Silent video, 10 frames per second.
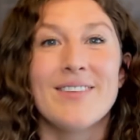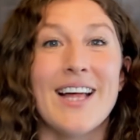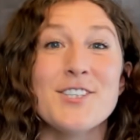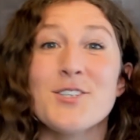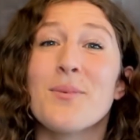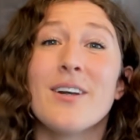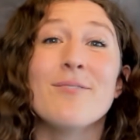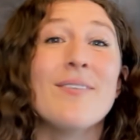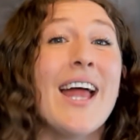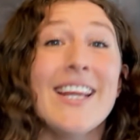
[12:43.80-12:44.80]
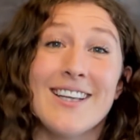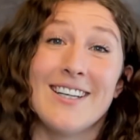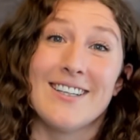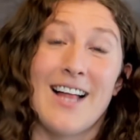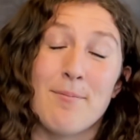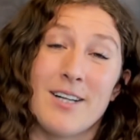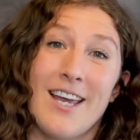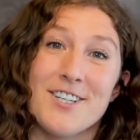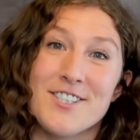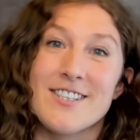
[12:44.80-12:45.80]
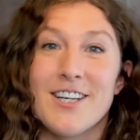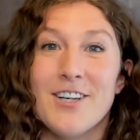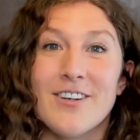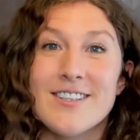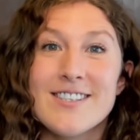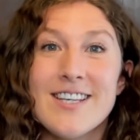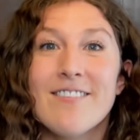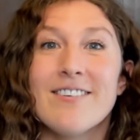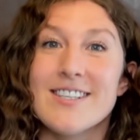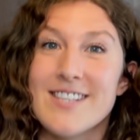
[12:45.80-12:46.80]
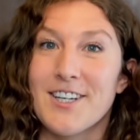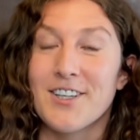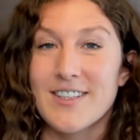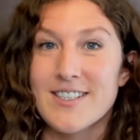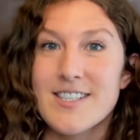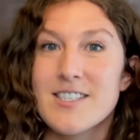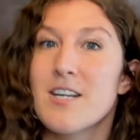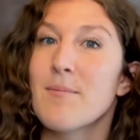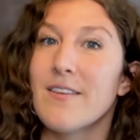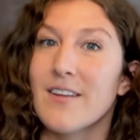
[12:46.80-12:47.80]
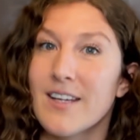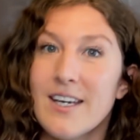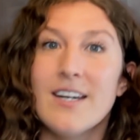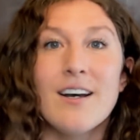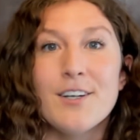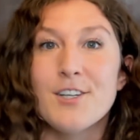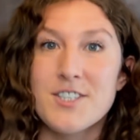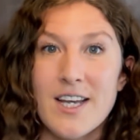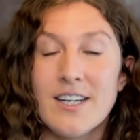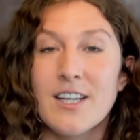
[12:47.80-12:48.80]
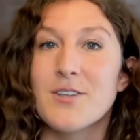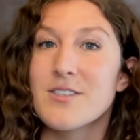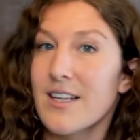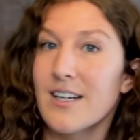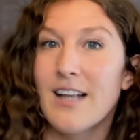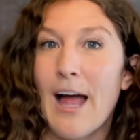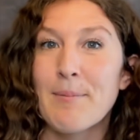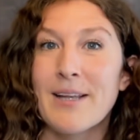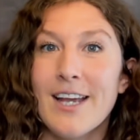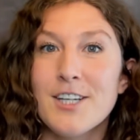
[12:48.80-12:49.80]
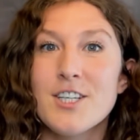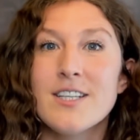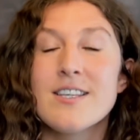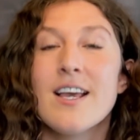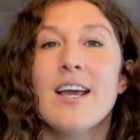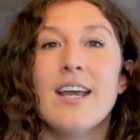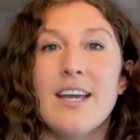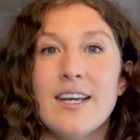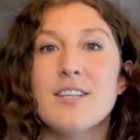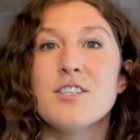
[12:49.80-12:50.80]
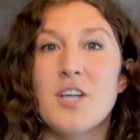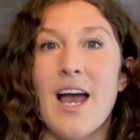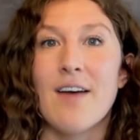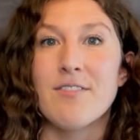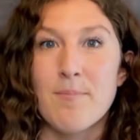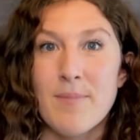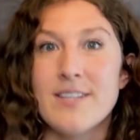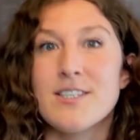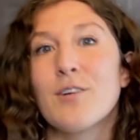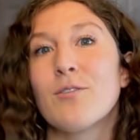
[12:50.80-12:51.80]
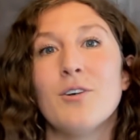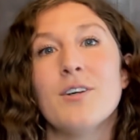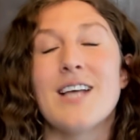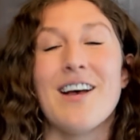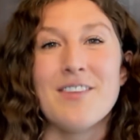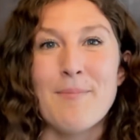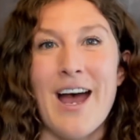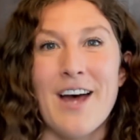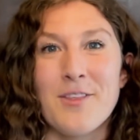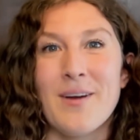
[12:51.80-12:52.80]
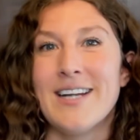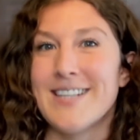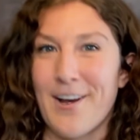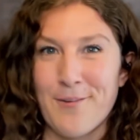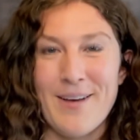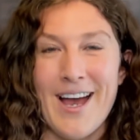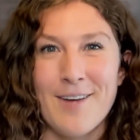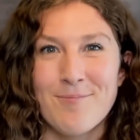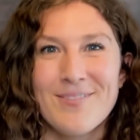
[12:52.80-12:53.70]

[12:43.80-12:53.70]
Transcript: That's just one of many clinical applications that you could see for this endocrine system. And the key to understanding those clinical applications is to have the basic rules of the pathway down pat.